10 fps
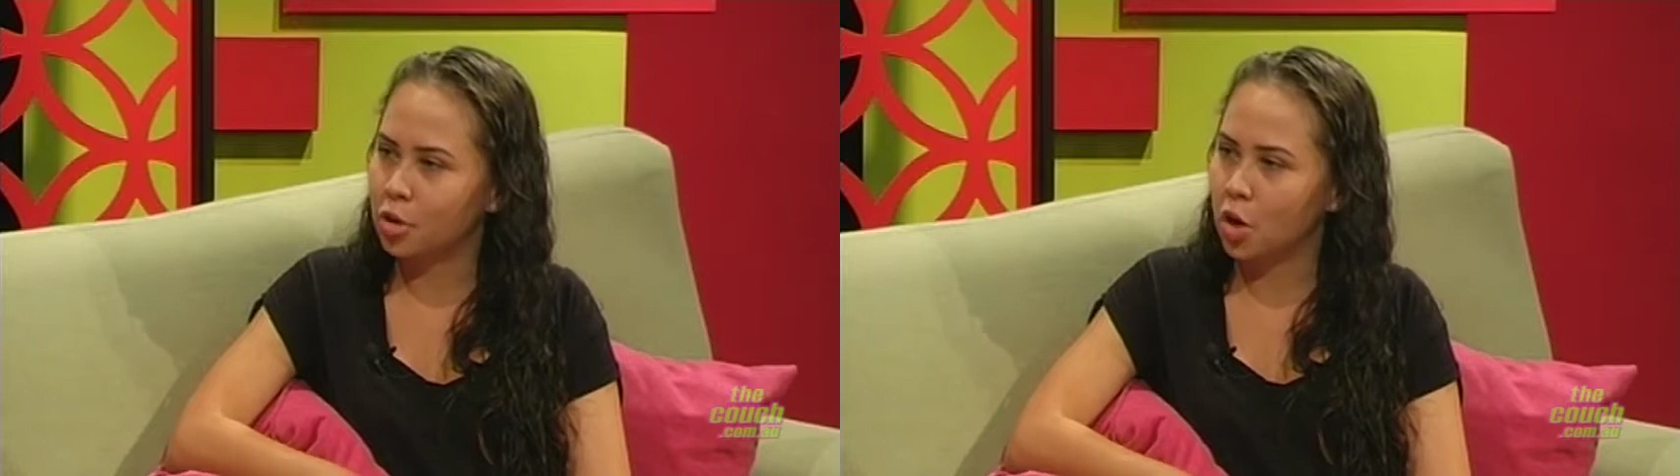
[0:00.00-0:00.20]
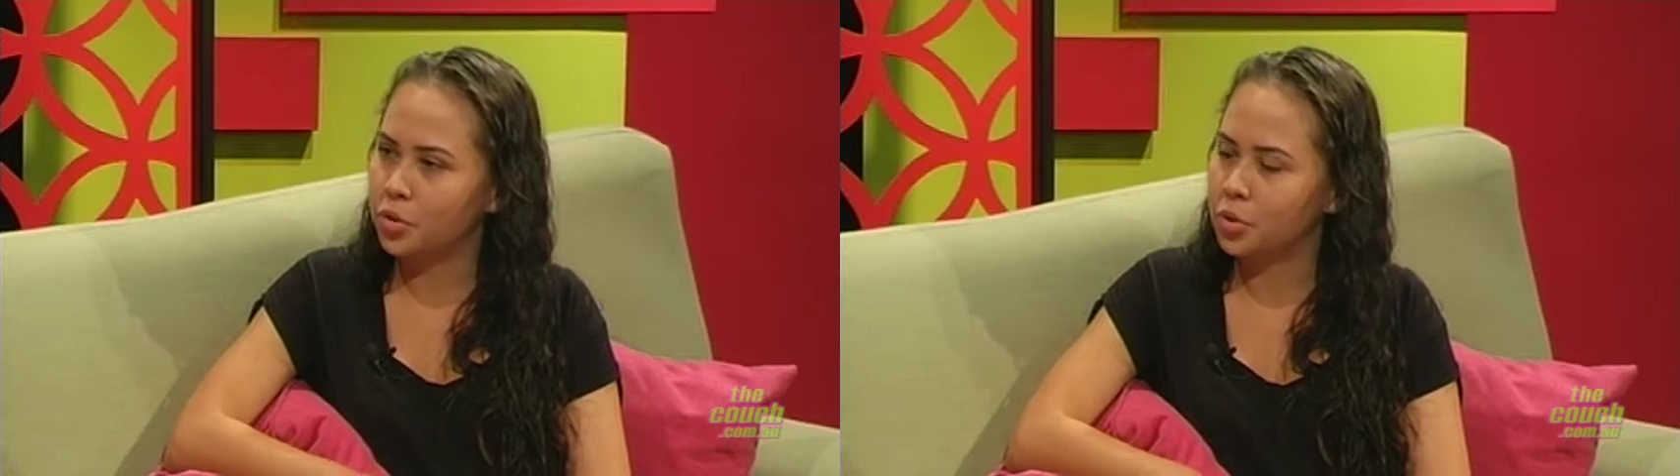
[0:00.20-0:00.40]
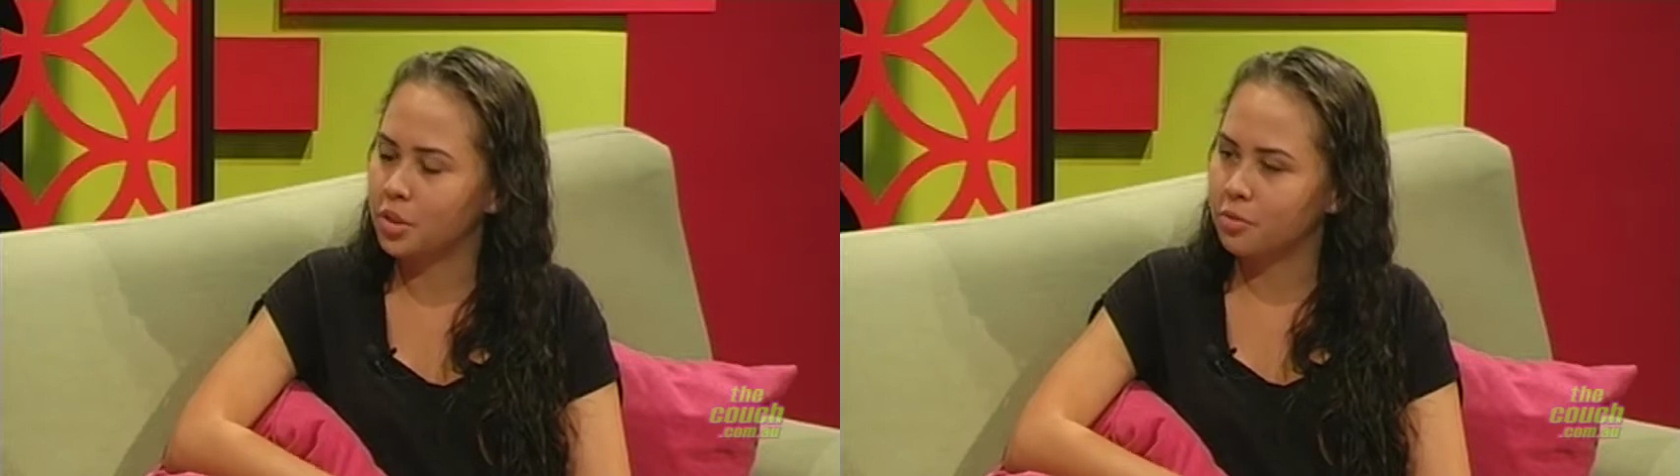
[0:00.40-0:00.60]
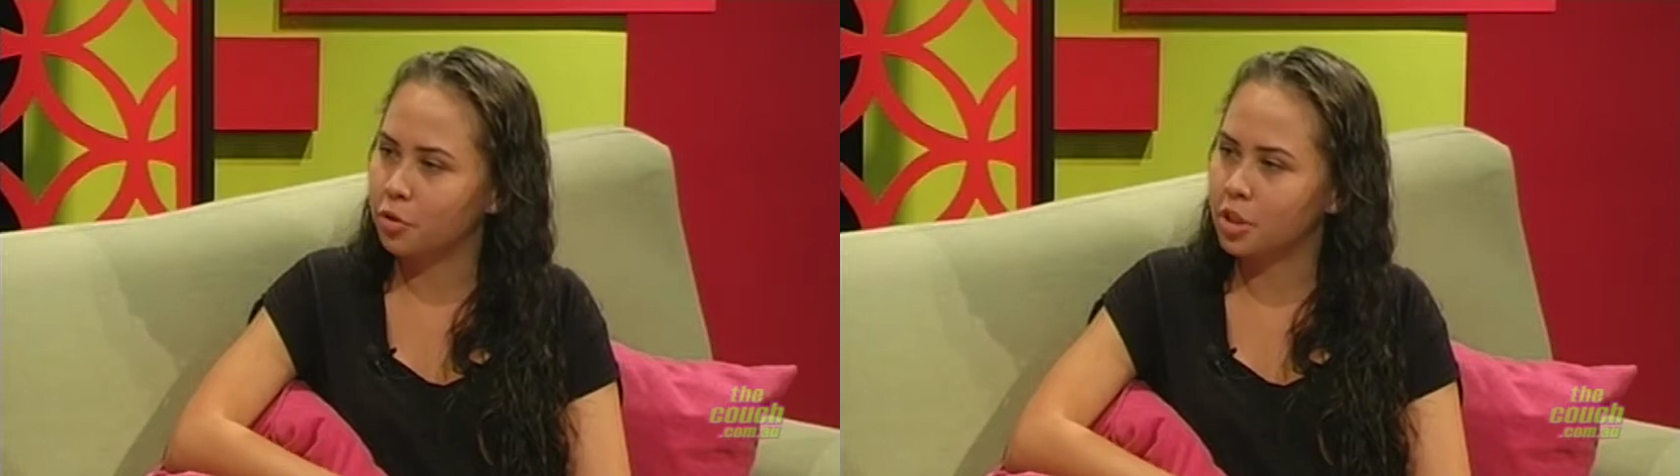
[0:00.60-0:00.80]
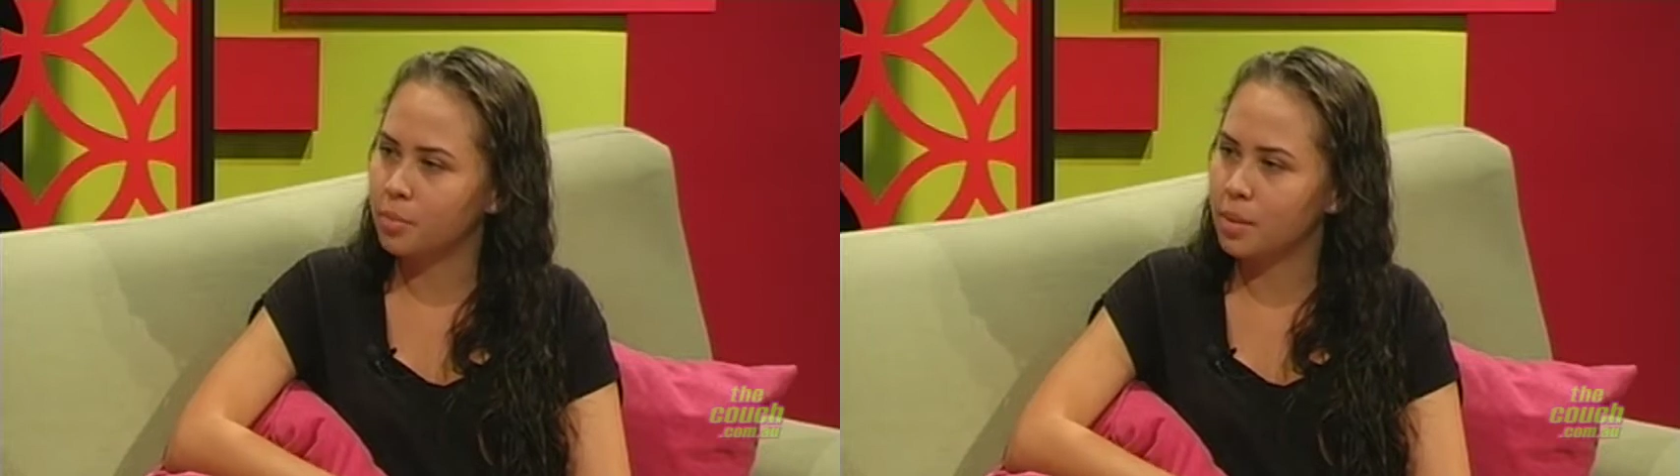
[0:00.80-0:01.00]
to offer to its, for
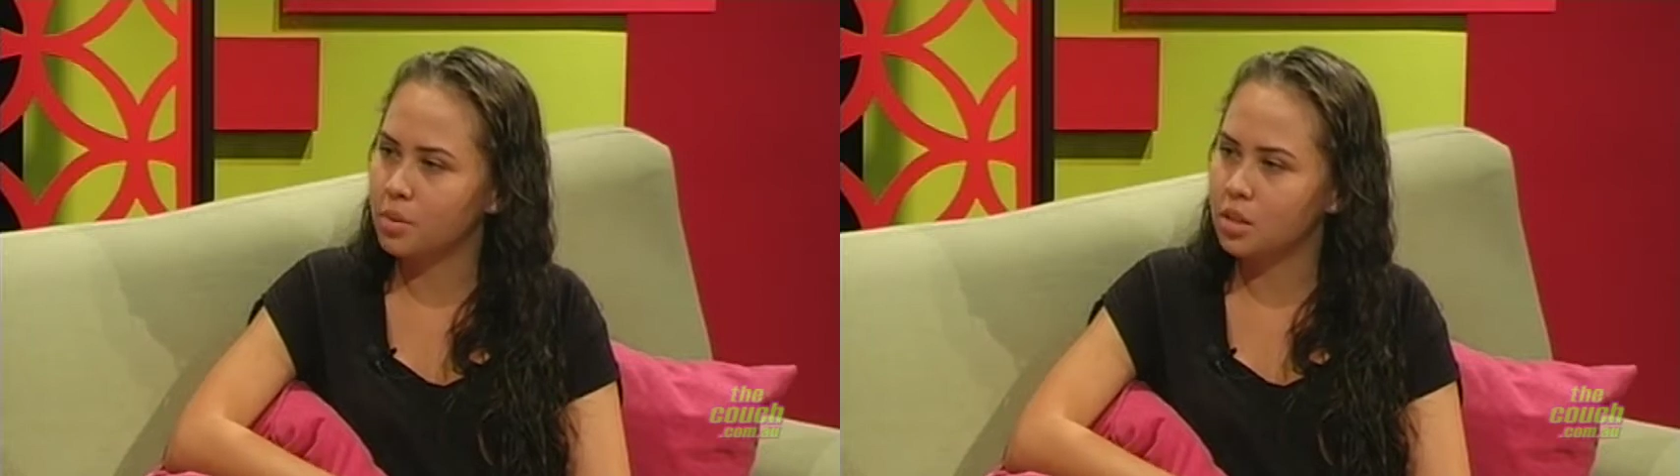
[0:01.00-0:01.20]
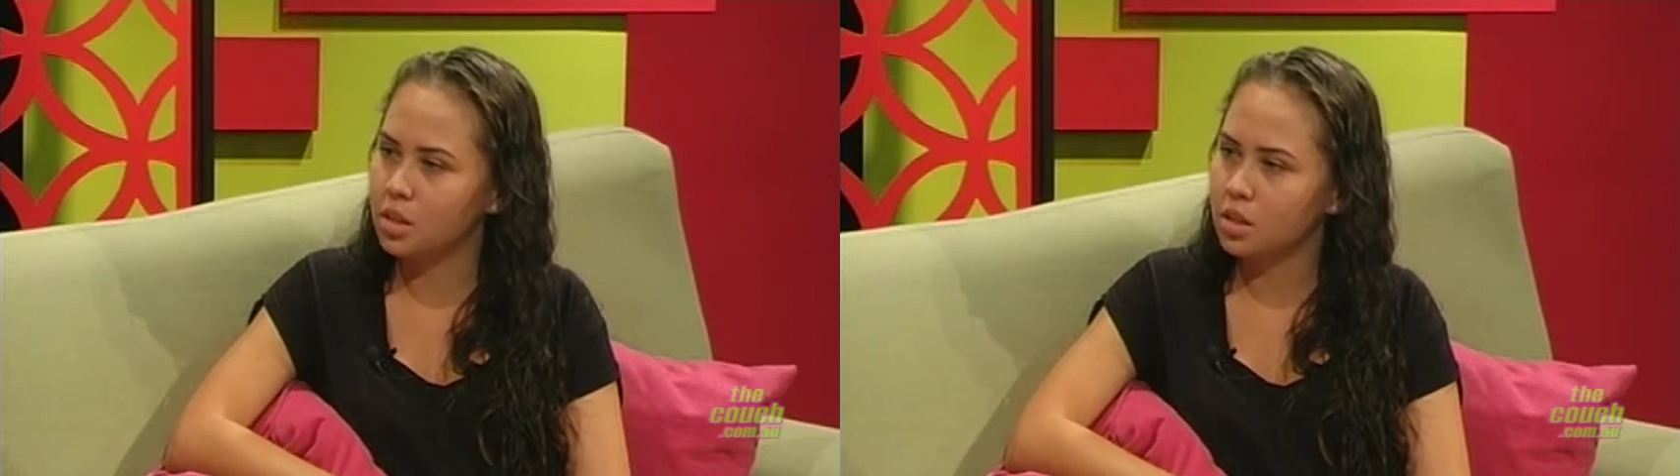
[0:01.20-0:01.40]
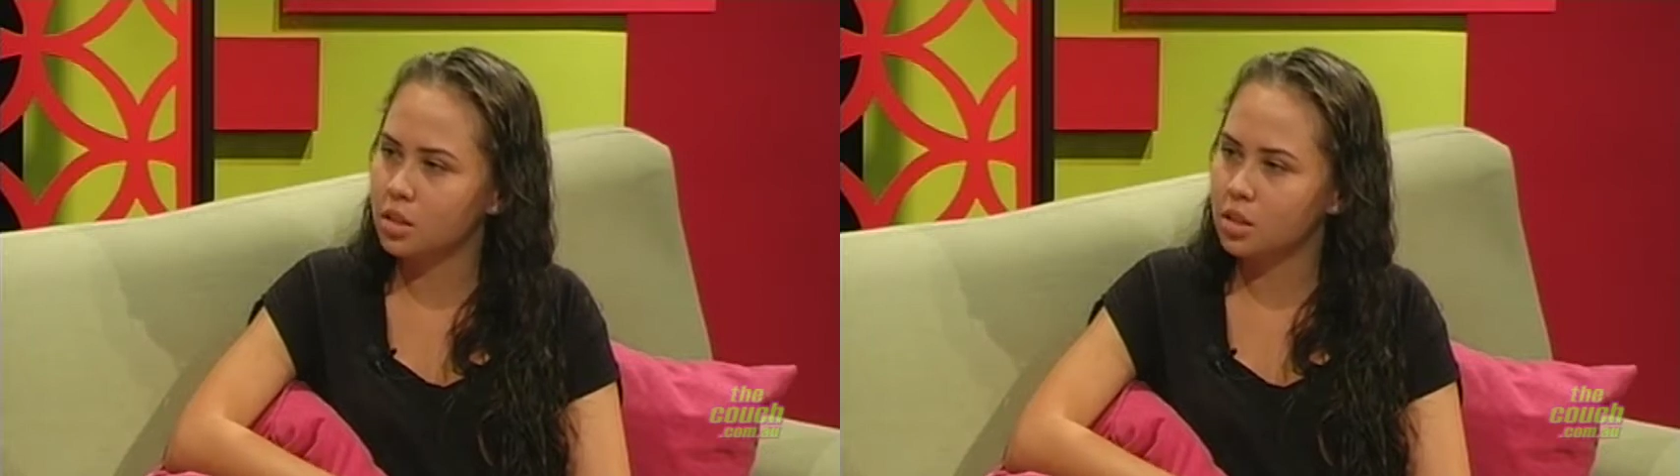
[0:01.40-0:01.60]
its members?